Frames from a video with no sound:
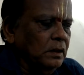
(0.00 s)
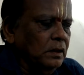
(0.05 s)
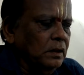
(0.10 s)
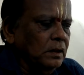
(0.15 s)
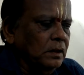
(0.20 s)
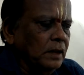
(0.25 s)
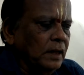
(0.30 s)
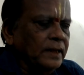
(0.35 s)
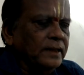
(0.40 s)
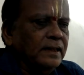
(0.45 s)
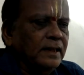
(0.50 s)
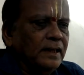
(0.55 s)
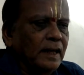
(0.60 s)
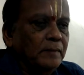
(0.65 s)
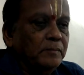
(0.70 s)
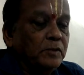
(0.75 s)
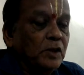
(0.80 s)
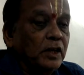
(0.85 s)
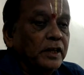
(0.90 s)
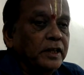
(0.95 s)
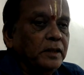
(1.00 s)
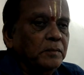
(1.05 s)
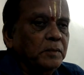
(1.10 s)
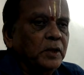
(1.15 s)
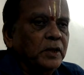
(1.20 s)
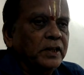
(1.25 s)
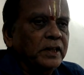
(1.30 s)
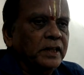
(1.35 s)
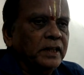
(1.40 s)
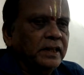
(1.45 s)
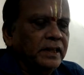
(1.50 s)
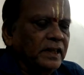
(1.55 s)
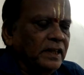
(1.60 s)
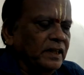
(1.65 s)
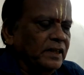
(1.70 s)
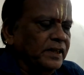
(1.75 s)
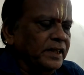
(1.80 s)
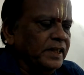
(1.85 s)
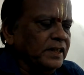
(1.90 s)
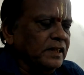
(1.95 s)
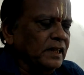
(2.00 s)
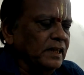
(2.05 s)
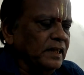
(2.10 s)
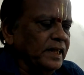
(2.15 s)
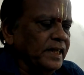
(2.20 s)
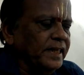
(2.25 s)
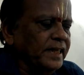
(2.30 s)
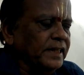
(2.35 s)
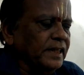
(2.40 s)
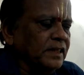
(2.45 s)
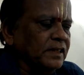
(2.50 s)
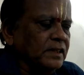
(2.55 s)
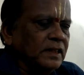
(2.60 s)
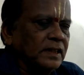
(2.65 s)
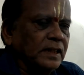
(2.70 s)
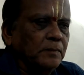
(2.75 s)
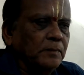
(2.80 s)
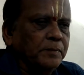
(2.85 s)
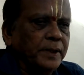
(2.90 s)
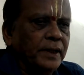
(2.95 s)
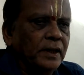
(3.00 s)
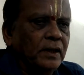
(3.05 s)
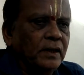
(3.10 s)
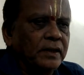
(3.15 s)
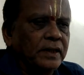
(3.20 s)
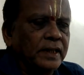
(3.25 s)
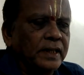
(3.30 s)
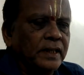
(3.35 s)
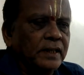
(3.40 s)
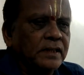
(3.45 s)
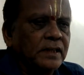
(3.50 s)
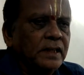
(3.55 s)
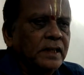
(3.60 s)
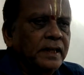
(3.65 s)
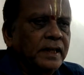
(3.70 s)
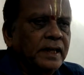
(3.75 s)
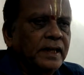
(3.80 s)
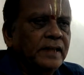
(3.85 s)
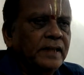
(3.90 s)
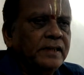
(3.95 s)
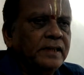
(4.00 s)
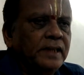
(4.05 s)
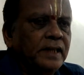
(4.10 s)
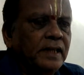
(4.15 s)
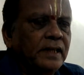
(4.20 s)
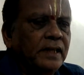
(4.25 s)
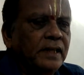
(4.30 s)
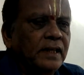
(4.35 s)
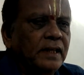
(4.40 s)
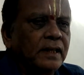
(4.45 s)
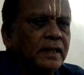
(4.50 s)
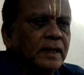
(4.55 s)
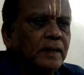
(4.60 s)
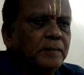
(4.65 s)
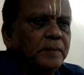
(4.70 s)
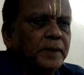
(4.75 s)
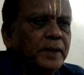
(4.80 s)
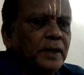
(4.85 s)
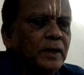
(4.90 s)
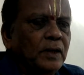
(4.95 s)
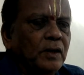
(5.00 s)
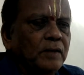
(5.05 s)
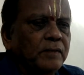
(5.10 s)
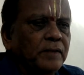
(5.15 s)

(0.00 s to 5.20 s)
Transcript: and I'm talking about the latest company law, that is NCL company law